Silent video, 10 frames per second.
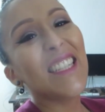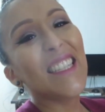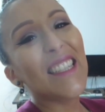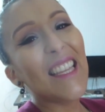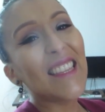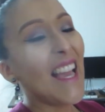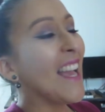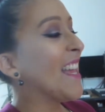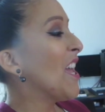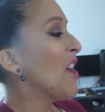gonna think
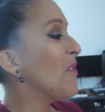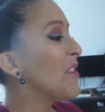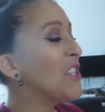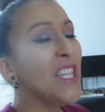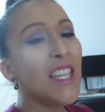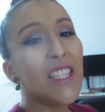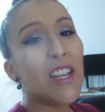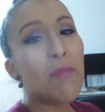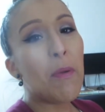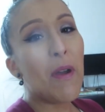that when she does
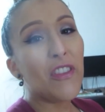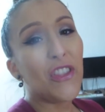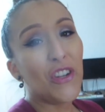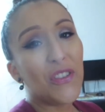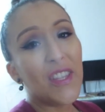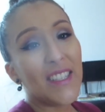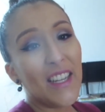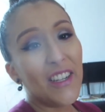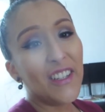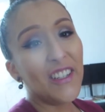good, people have to throw things
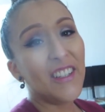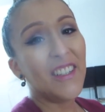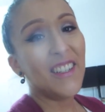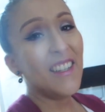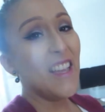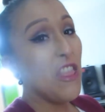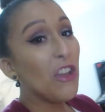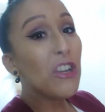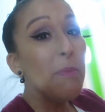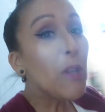at her, and
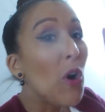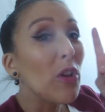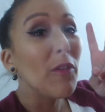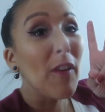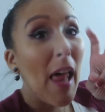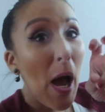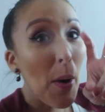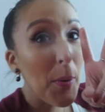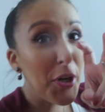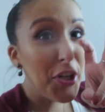they're gonna be called
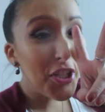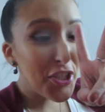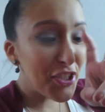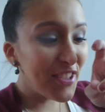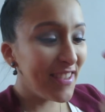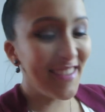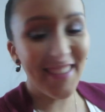flowers.